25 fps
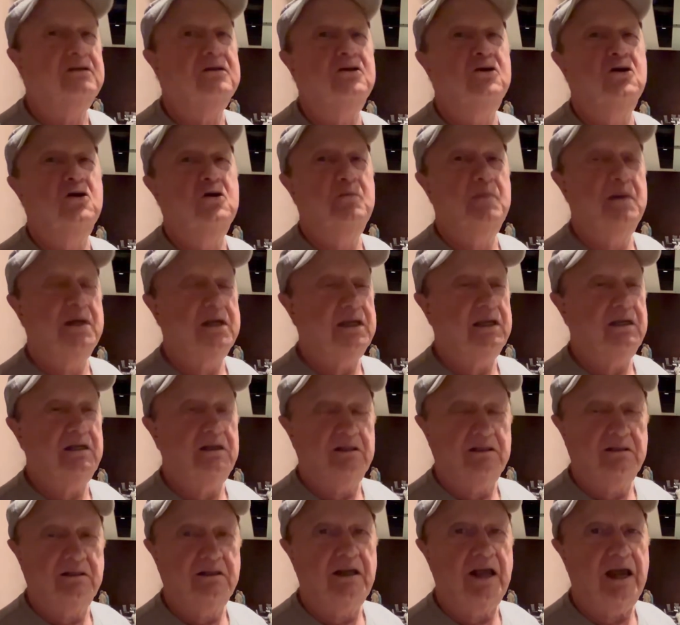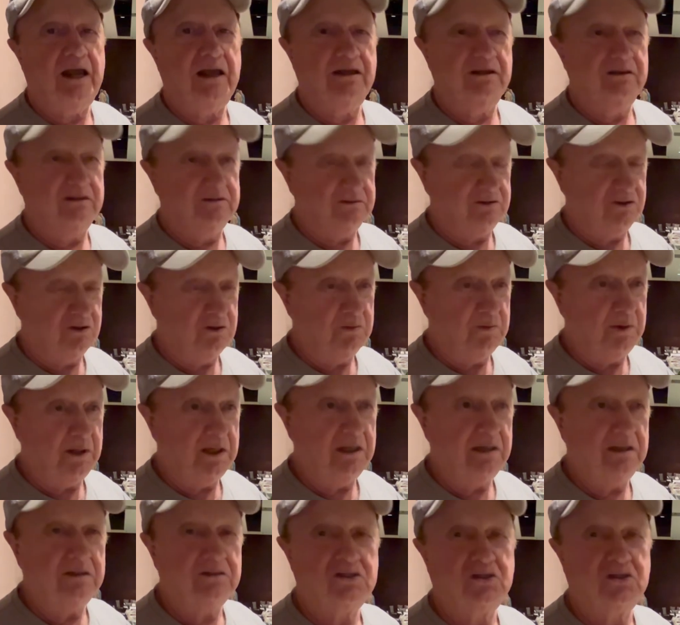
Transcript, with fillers: You be nice, you be